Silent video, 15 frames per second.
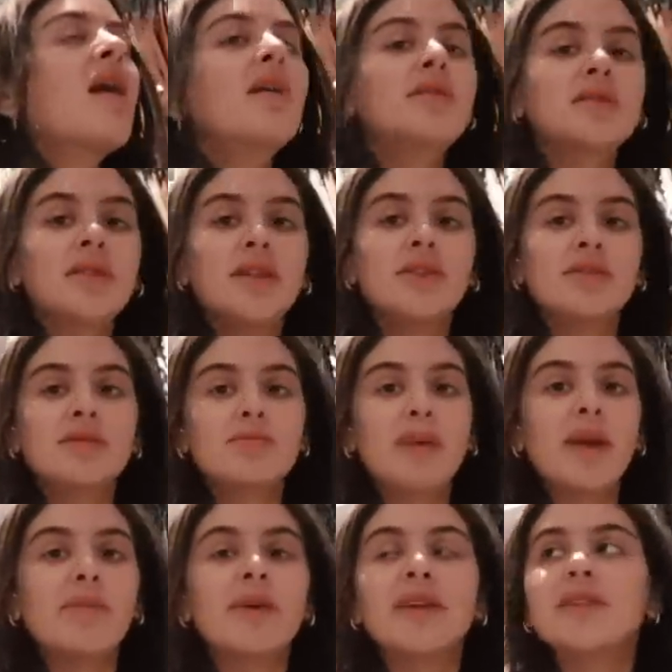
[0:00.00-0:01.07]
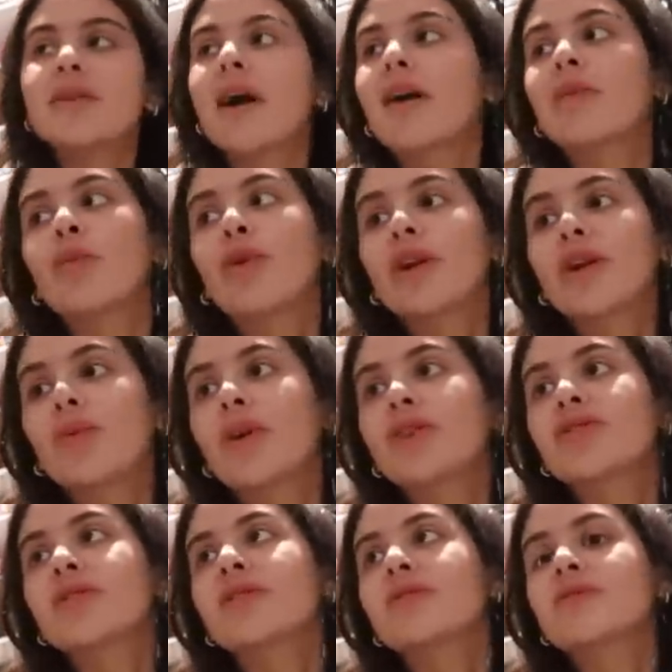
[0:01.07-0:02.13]
I just spent my entire morning
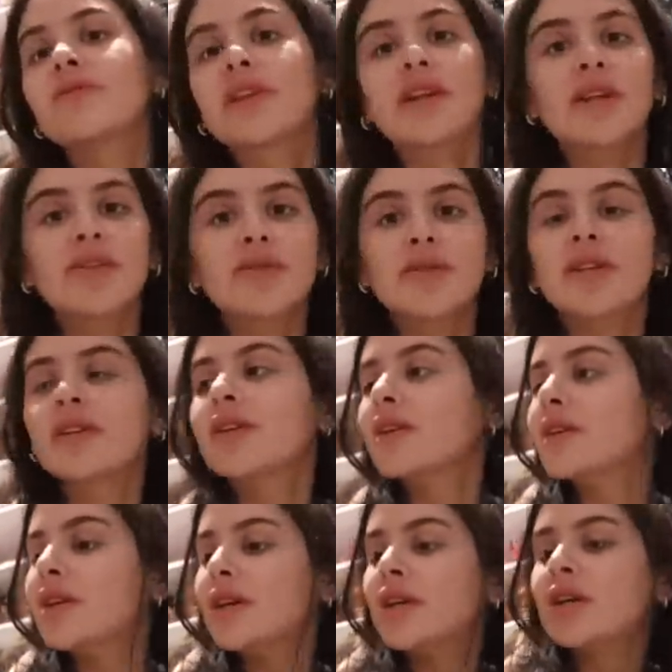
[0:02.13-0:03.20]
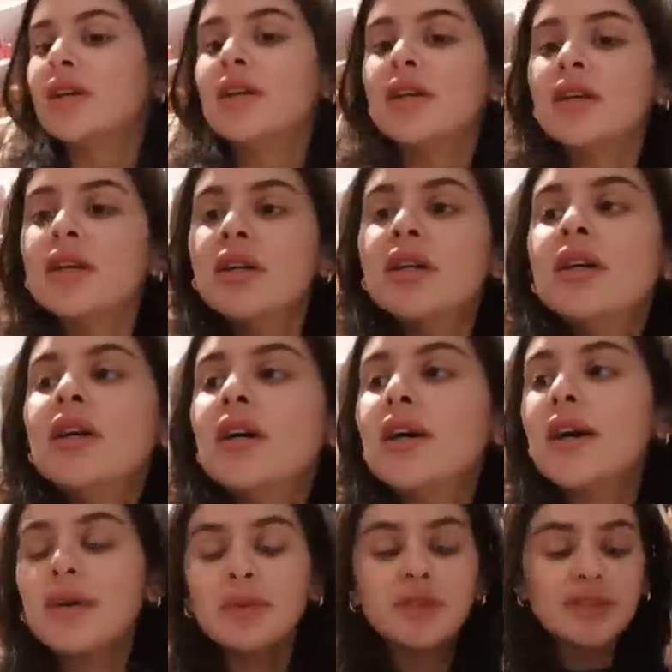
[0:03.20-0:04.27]
watching this video. It's like,
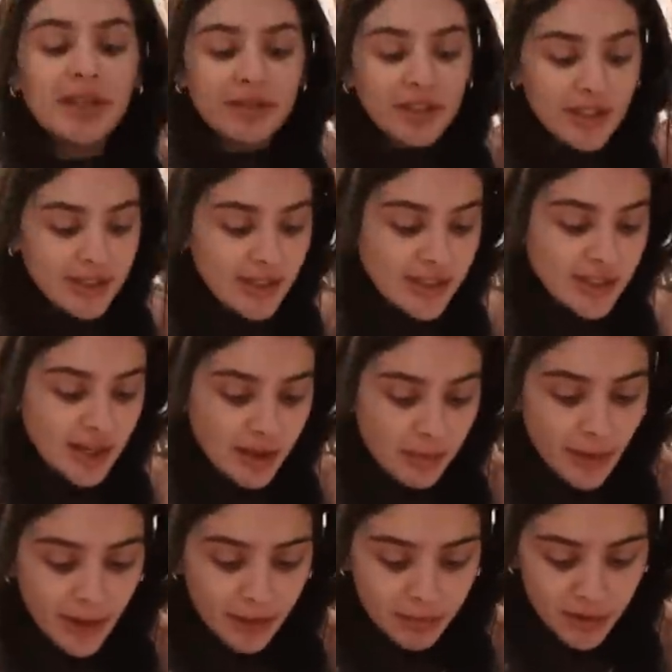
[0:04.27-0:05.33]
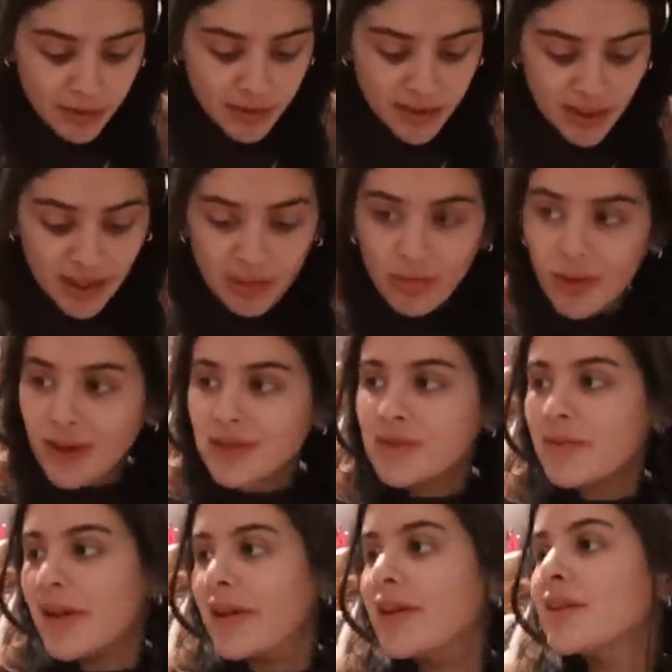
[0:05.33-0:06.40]
I will never get that time back, but it was time well
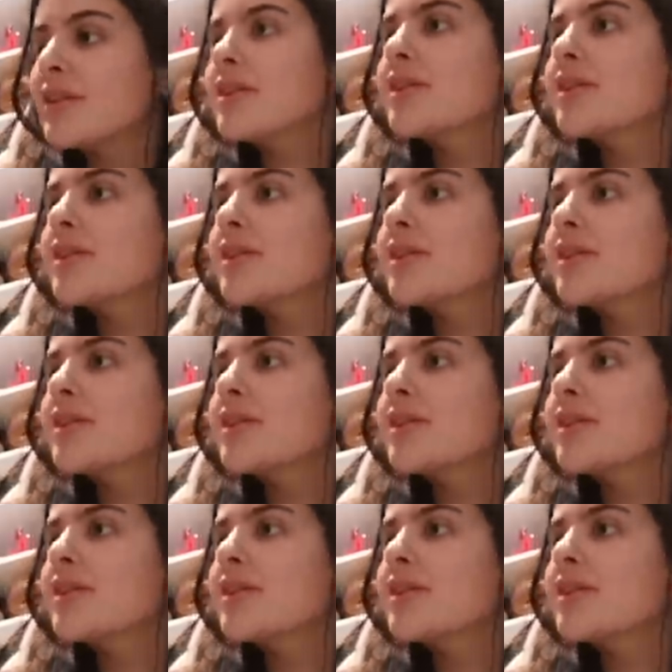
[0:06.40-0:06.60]
spent.